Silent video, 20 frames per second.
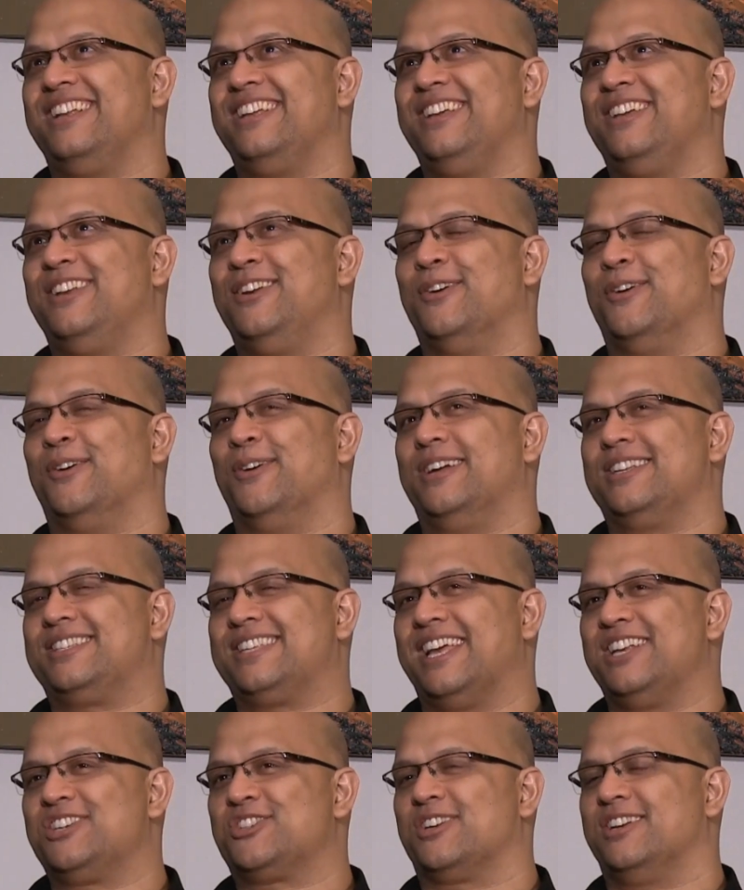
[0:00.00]
you know,
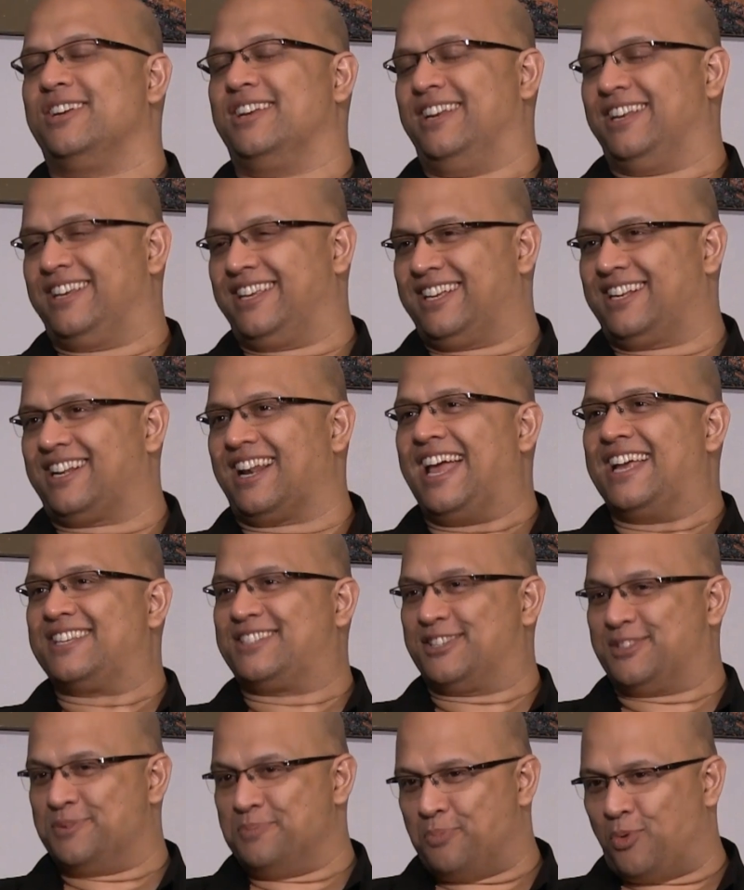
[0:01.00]
attention in class
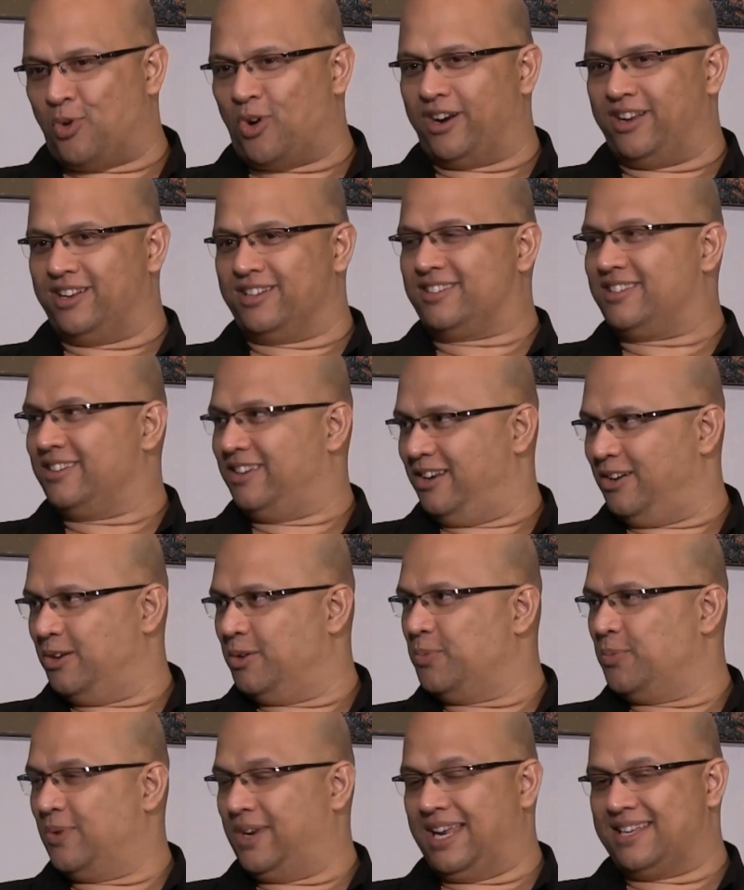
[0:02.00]
is important. You
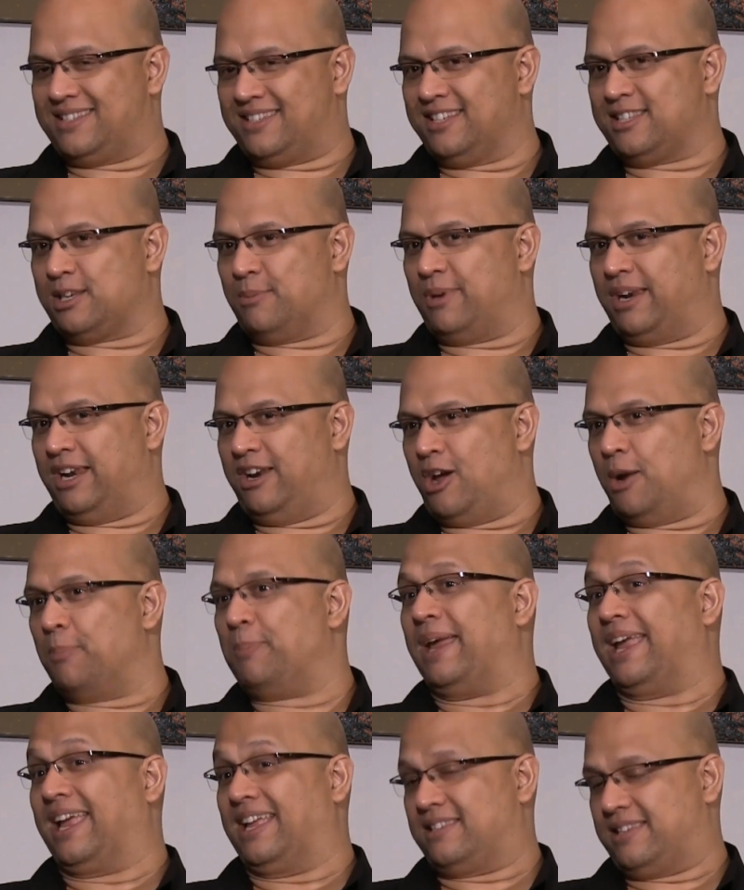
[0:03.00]
know, when I see somebody not
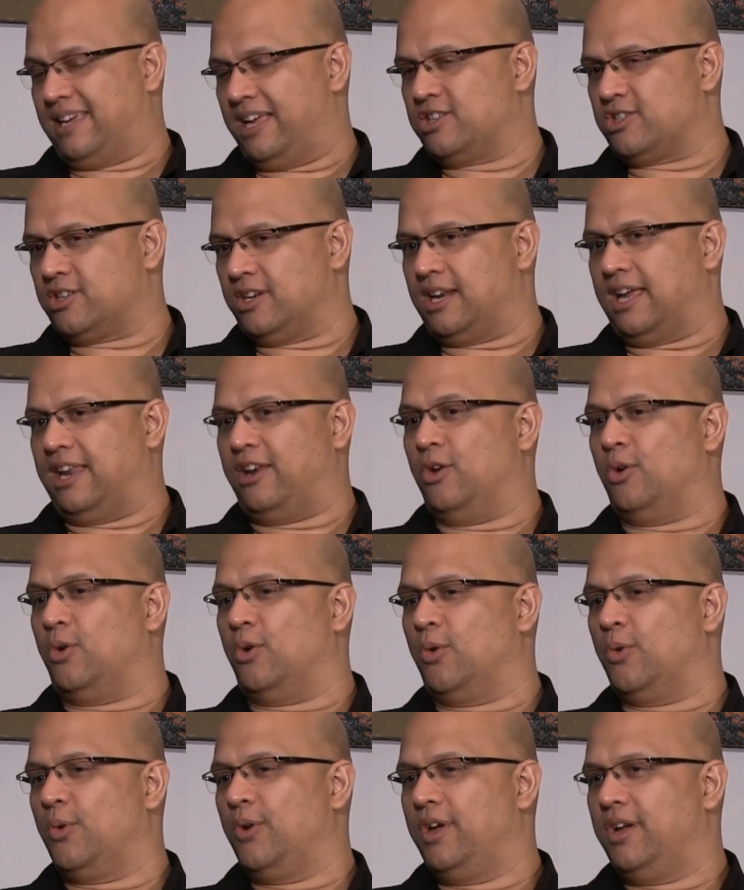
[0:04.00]
paying attention, I
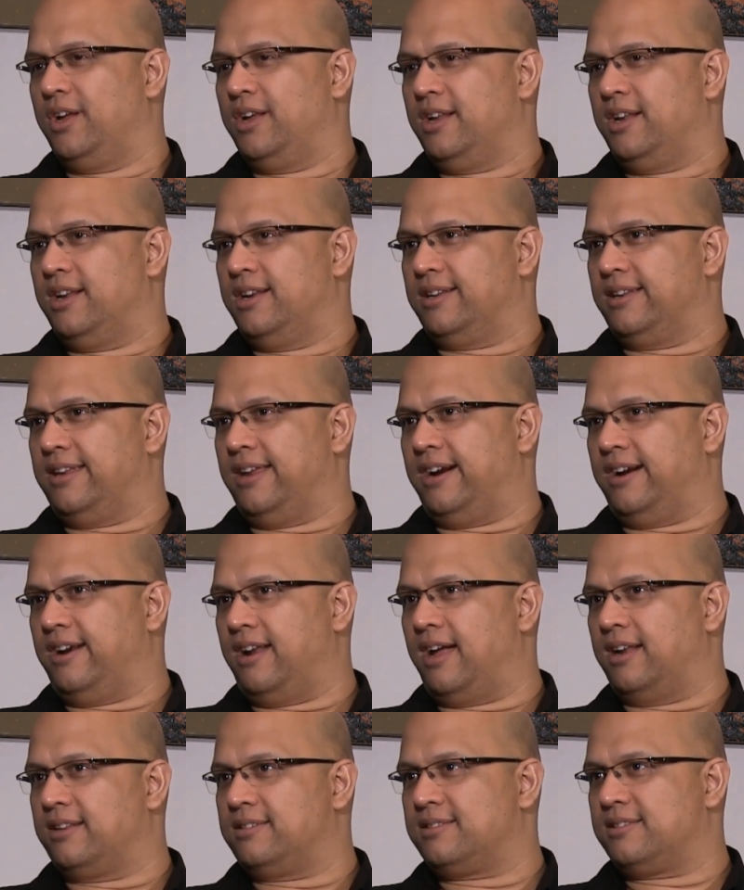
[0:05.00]
know they are
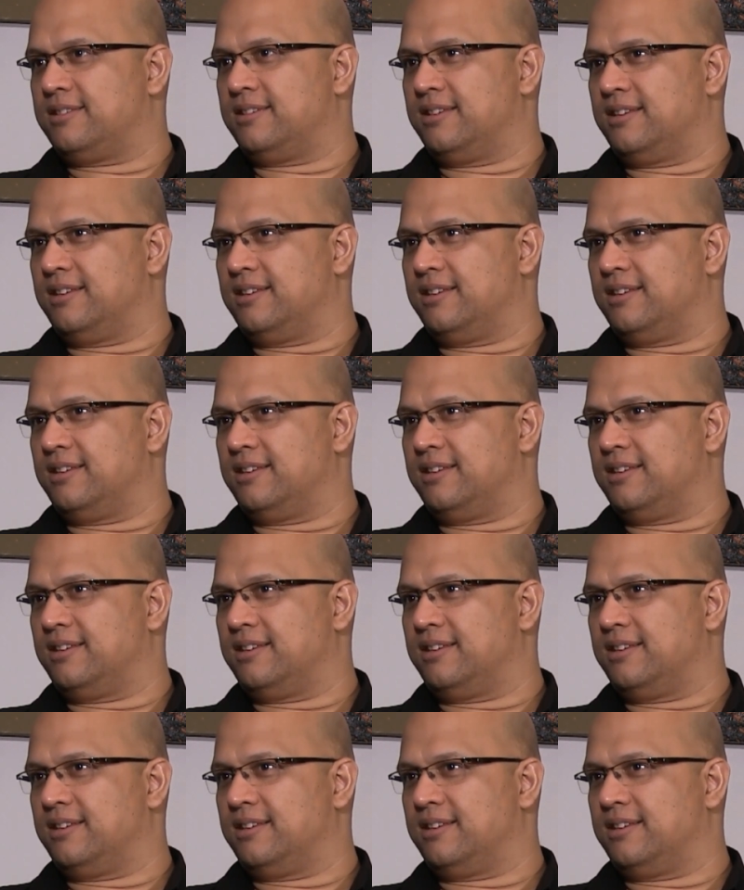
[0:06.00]
not